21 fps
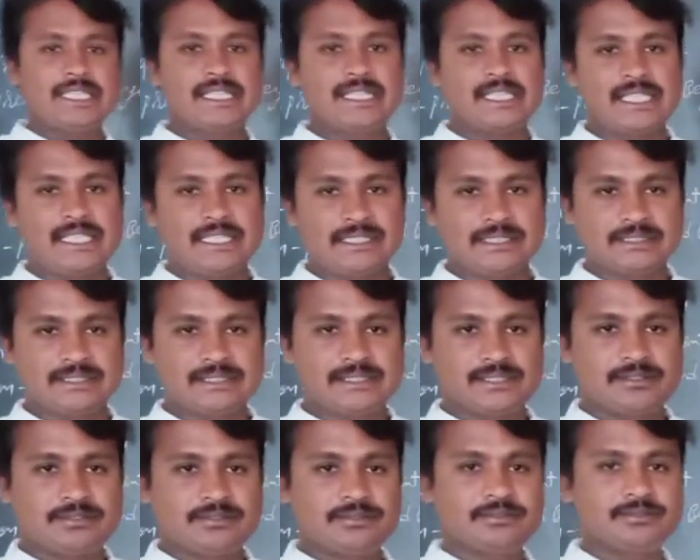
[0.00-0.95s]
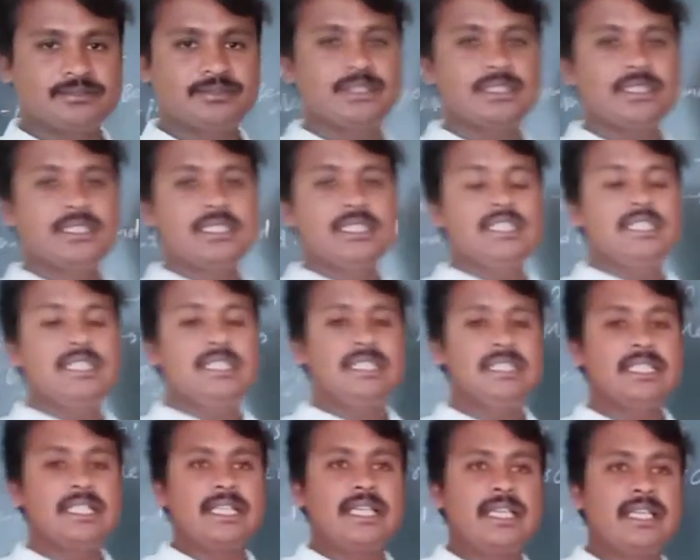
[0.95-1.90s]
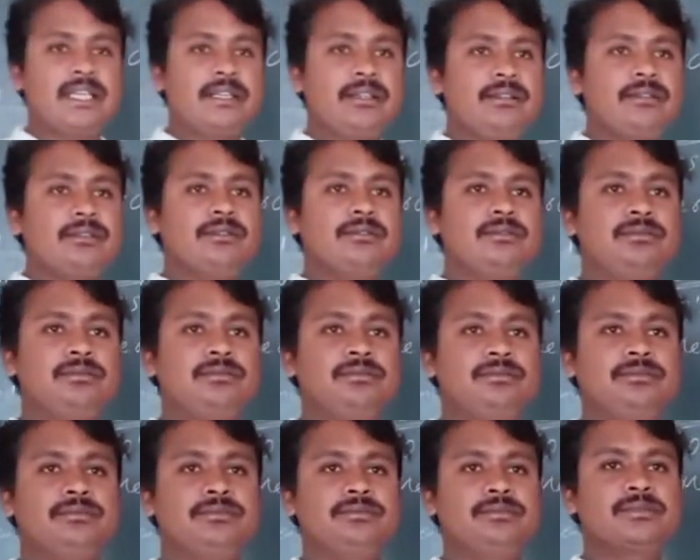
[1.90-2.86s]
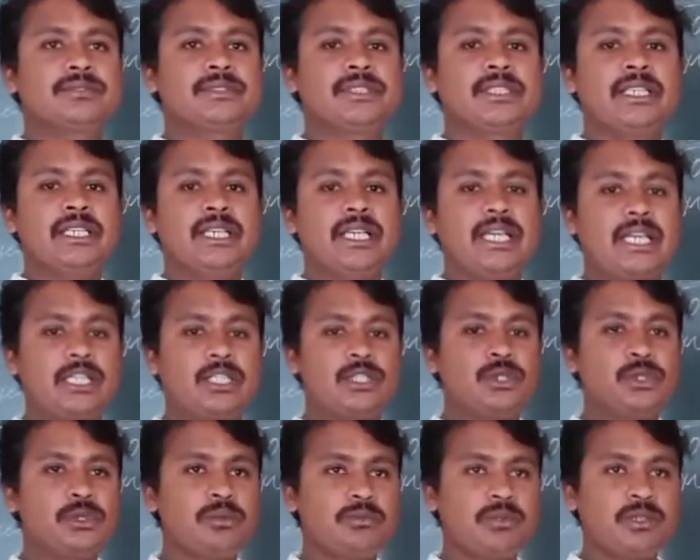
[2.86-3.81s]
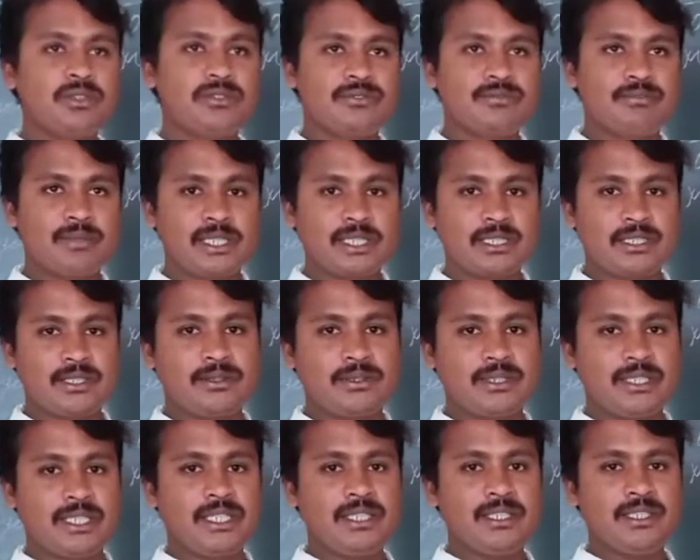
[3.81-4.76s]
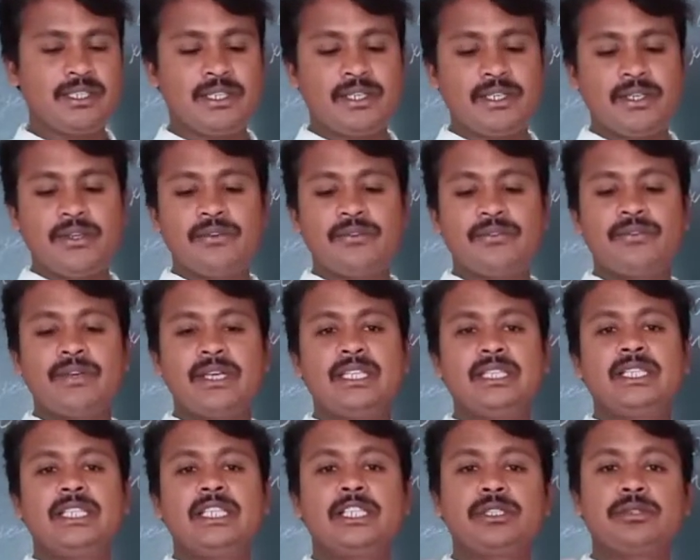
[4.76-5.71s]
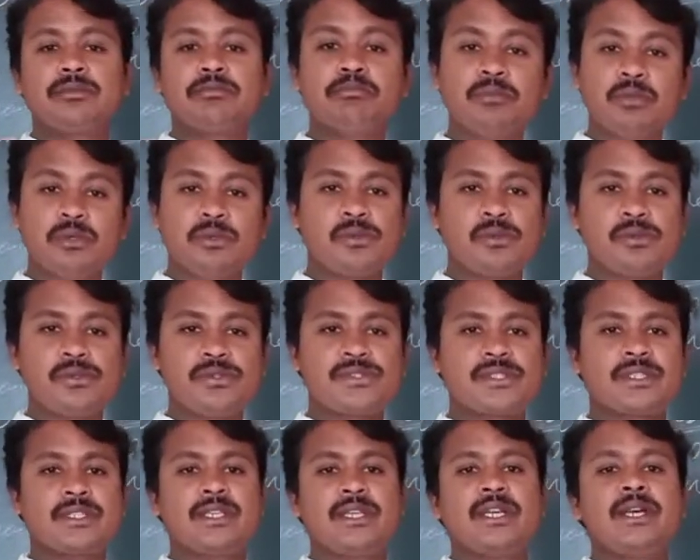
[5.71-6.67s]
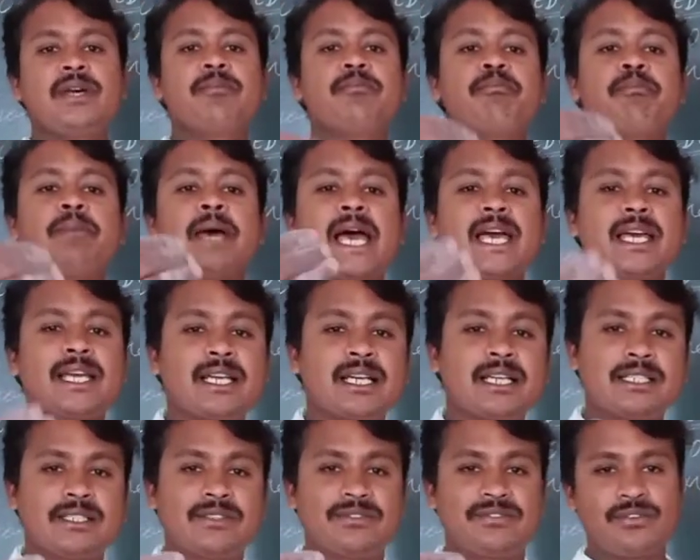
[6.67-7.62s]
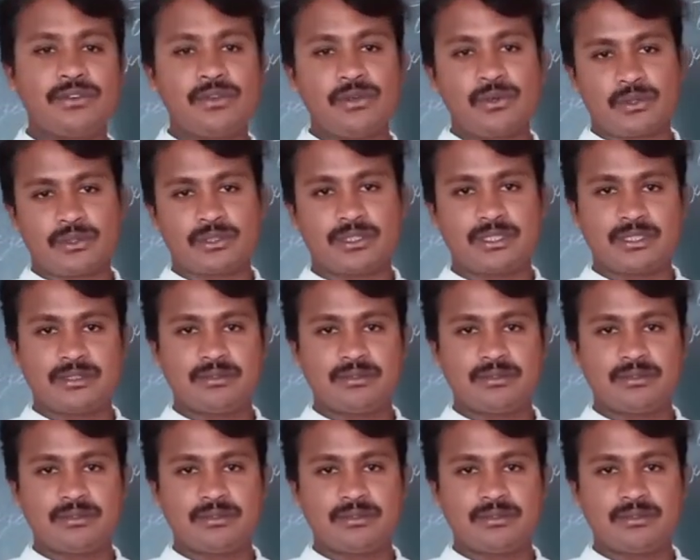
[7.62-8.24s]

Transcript: lines. Here, a tube of mercury, when it moves back and forth,